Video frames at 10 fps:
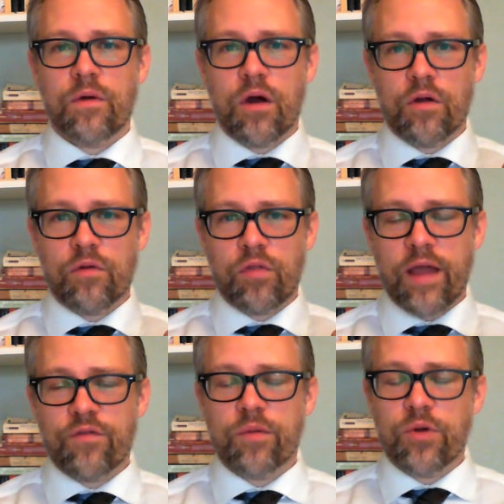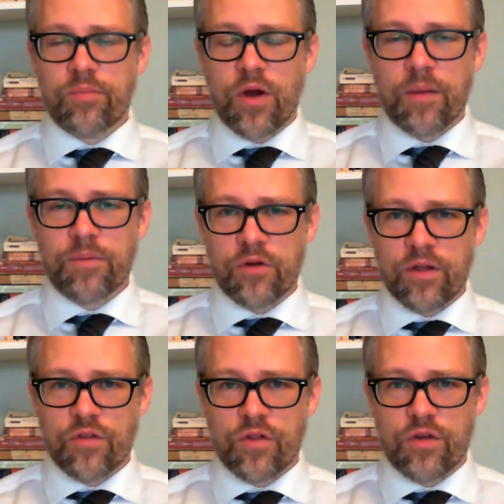Our life, liberty, and property are
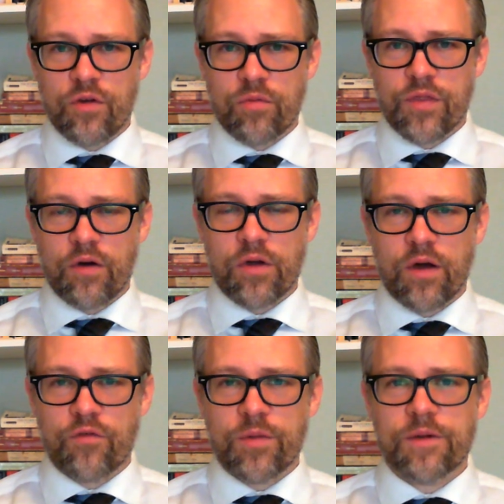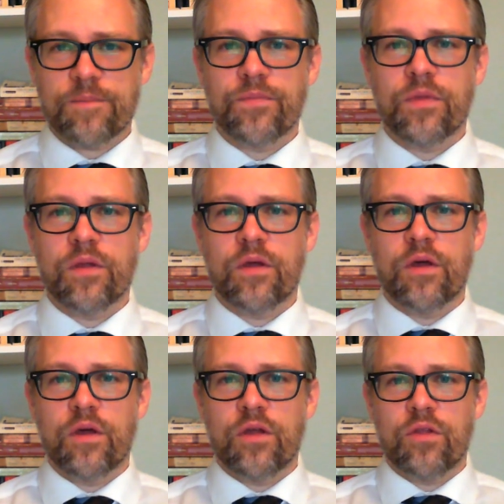insecure without government.
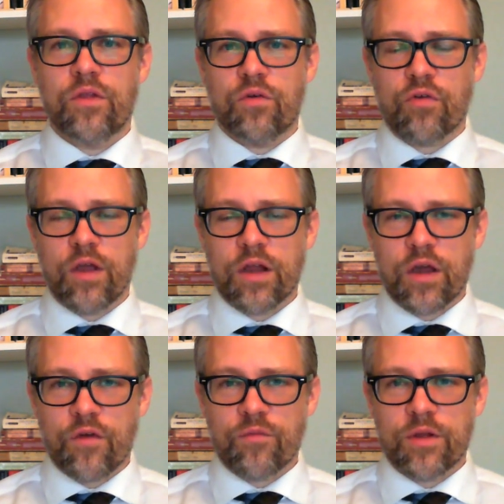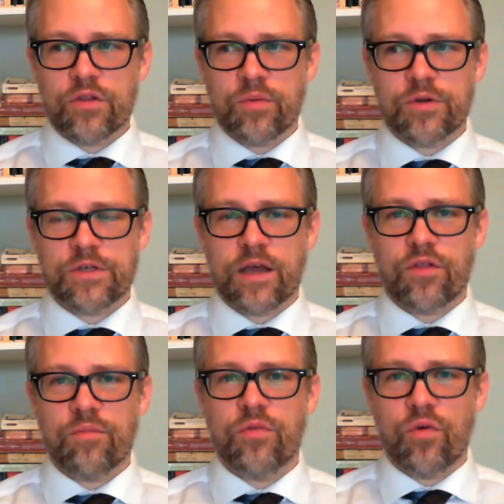You create a government to protect
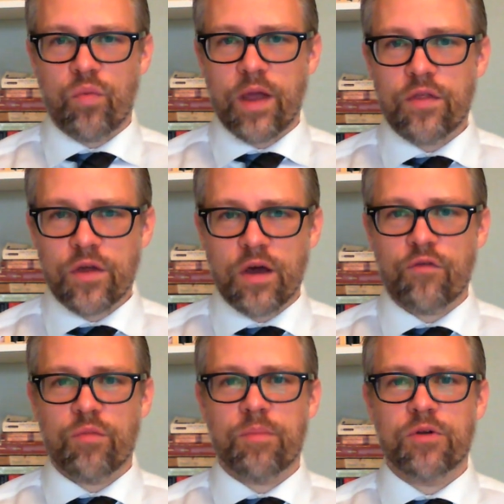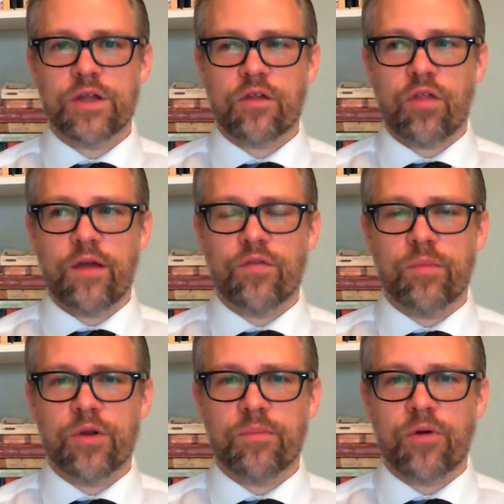them. The way that government protects life,
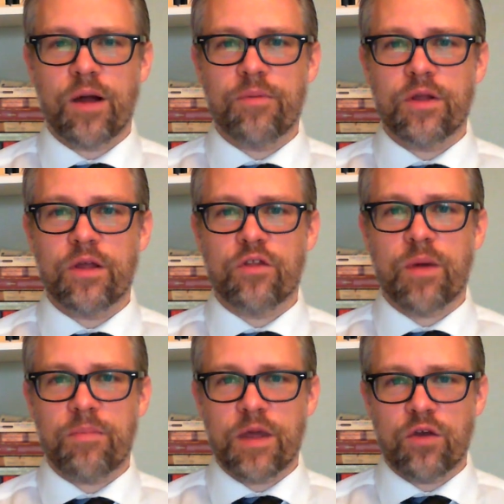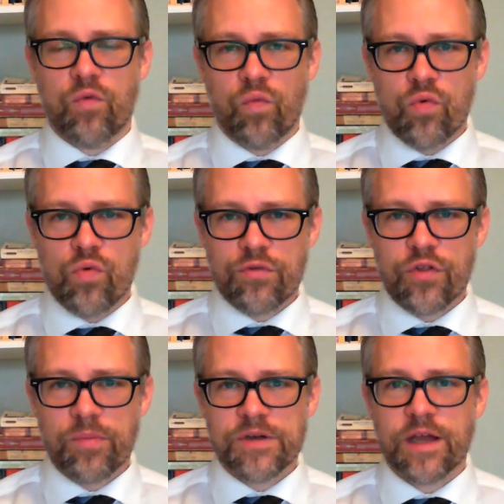liberty, and property is by making rules
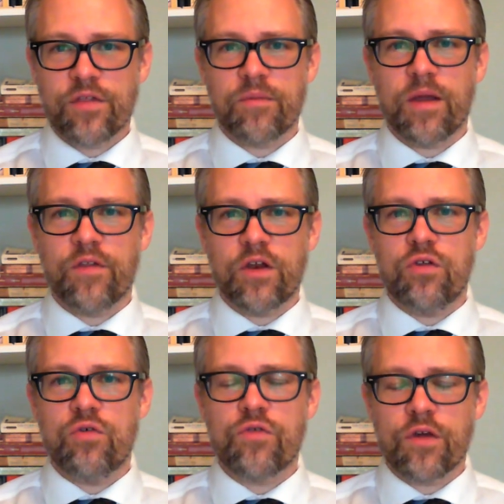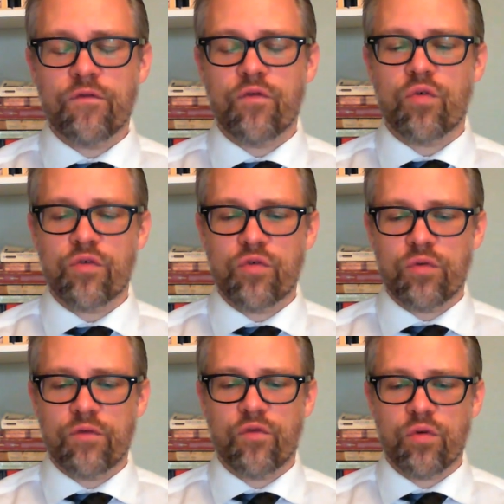to protect them and then using force to
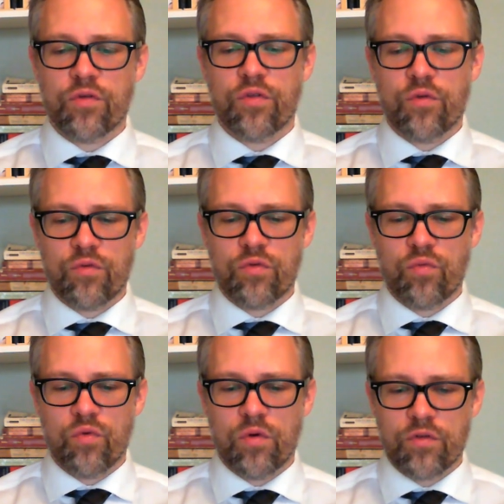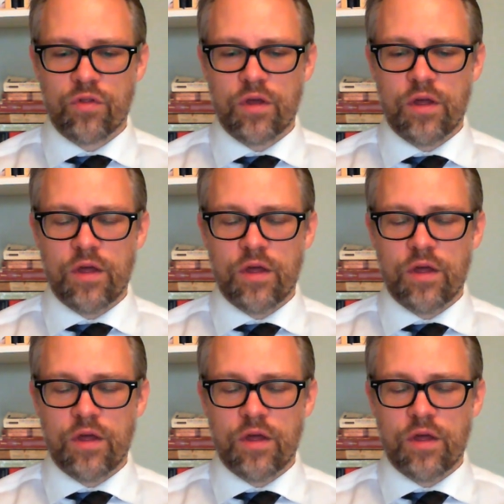enforce those rules.